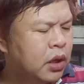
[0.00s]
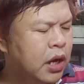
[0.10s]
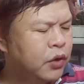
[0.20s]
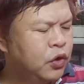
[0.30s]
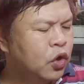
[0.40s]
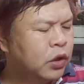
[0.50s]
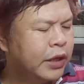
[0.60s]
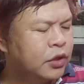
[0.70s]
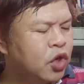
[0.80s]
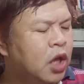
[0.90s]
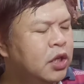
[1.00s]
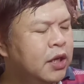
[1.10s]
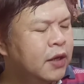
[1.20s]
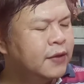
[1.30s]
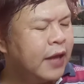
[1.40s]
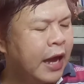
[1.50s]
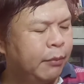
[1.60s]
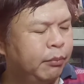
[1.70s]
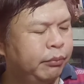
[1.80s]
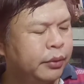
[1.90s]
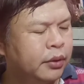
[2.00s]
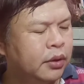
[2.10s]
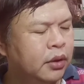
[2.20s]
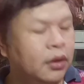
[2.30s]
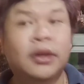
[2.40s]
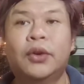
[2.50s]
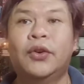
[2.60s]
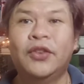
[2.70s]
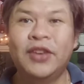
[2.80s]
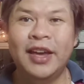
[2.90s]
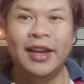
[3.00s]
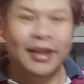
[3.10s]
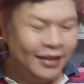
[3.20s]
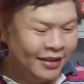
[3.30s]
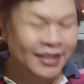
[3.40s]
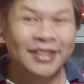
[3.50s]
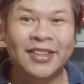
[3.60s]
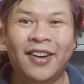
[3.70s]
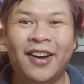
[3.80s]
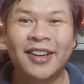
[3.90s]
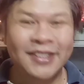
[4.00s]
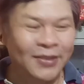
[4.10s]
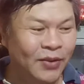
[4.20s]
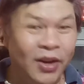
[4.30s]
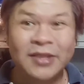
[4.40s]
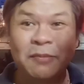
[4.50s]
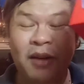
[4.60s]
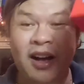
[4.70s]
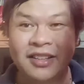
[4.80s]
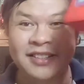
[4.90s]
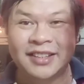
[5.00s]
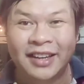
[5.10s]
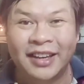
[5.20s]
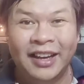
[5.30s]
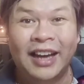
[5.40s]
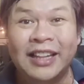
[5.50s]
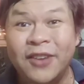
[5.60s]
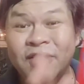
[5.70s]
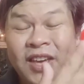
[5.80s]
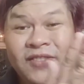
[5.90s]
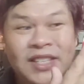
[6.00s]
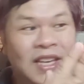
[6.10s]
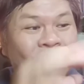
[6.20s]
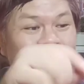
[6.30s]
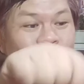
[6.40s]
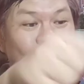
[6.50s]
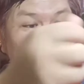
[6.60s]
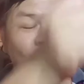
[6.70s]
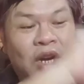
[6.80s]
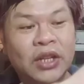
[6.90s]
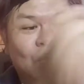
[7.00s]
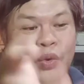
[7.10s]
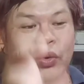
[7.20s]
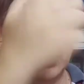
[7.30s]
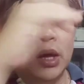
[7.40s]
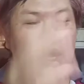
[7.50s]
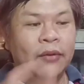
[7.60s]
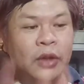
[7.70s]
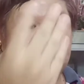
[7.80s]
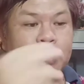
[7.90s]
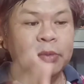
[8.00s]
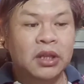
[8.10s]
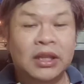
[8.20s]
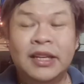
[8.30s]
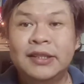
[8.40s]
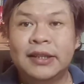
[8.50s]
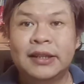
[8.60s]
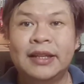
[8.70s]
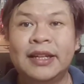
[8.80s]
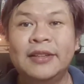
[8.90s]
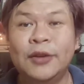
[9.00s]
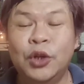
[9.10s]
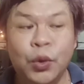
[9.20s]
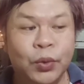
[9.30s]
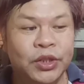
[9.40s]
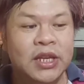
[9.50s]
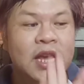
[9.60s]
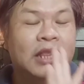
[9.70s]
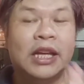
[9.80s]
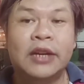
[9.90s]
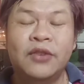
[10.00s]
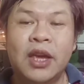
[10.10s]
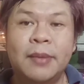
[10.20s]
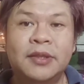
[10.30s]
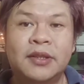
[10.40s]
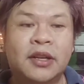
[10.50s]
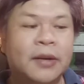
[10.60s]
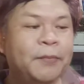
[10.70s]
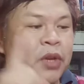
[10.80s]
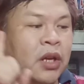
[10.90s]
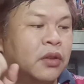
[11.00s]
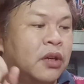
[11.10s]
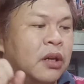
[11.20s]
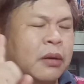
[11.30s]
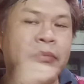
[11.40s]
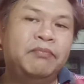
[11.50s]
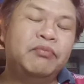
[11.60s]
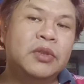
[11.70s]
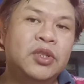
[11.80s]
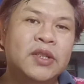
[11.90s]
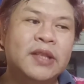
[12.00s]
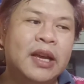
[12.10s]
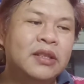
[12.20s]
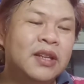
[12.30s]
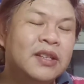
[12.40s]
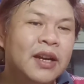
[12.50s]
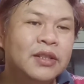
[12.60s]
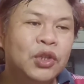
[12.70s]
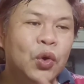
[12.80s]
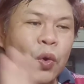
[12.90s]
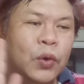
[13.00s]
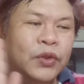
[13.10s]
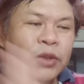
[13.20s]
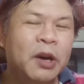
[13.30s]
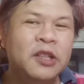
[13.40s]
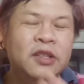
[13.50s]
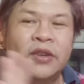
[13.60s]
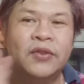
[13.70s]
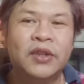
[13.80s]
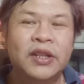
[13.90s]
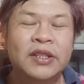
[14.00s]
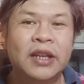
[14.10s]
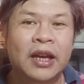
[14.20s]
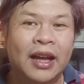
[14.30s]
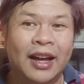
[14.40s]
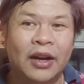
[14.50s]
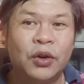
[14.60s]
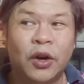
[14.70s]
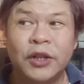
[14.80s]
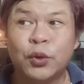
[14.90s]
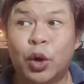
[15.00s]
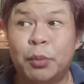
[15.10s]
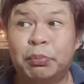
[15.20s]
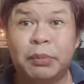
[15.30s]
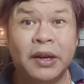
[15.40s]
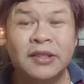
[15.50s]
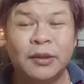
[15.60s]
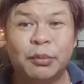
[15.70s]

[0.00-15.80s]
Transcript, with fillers: What do you call that? Jolly Kids app. Okay, so awesome, awesome box. A lot of games even when you try to flip up the lids and then you would see a lot of games there. There are just like tic-tac-toe, spot the difference, a crossword puzzle